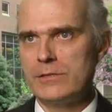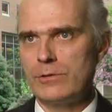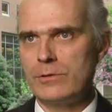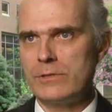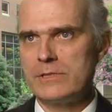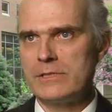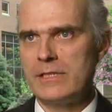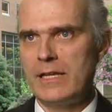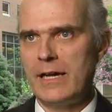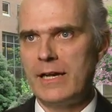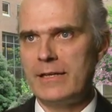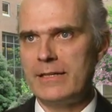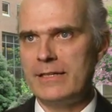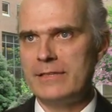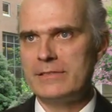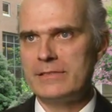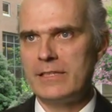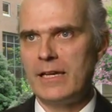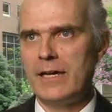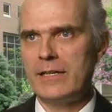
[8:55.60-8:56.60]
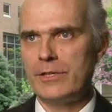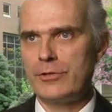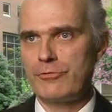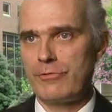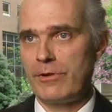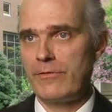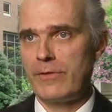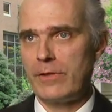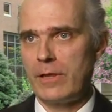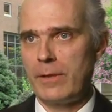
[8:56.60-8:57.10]
So it's not a
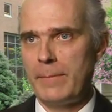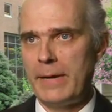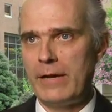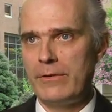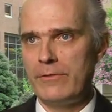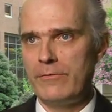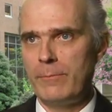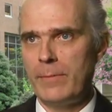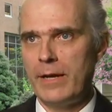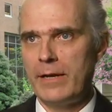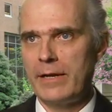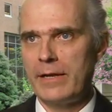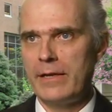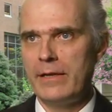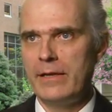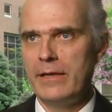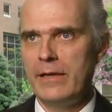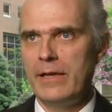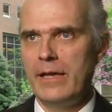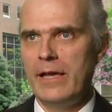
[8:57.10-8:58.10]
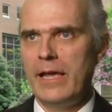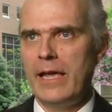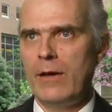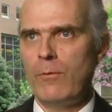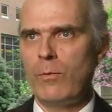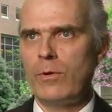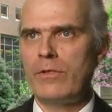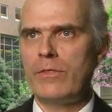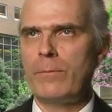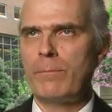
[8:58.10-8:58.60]
trivial amount of money.
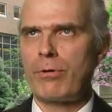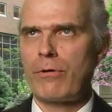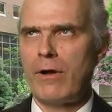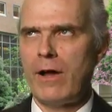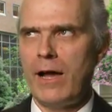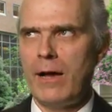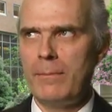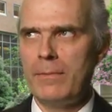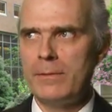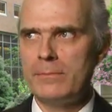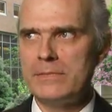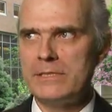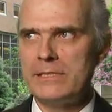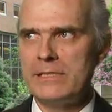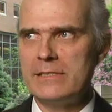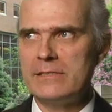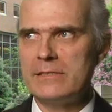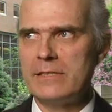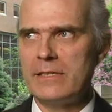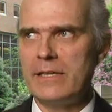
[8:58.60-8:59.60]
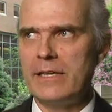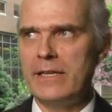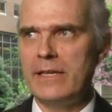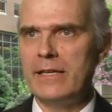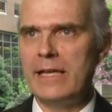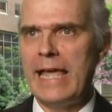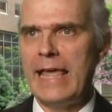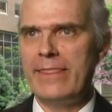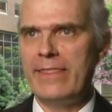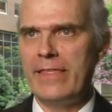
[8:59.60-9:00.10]
And one of the problems is
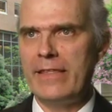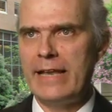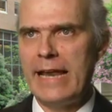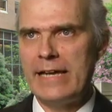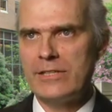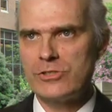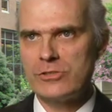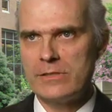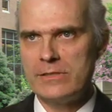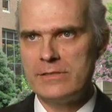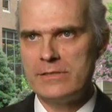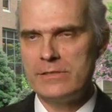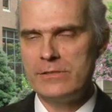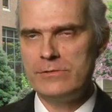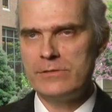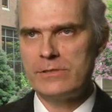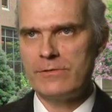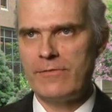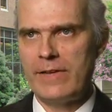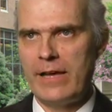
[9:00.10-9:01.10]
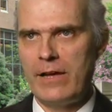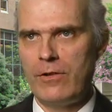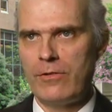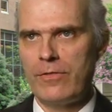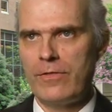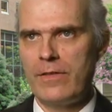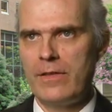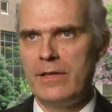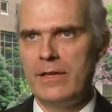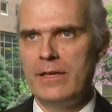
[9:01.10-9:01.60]
the National Institutes of
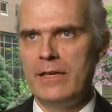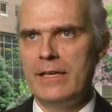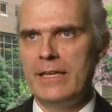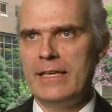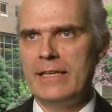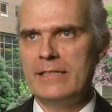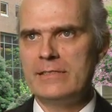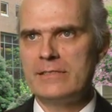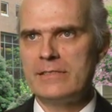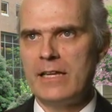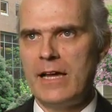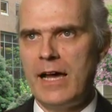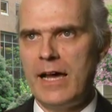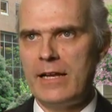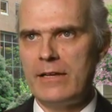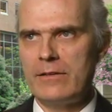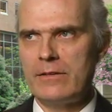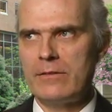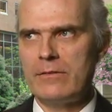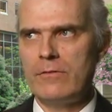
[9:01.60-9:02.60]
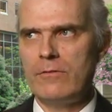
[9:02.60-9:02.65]
Health is not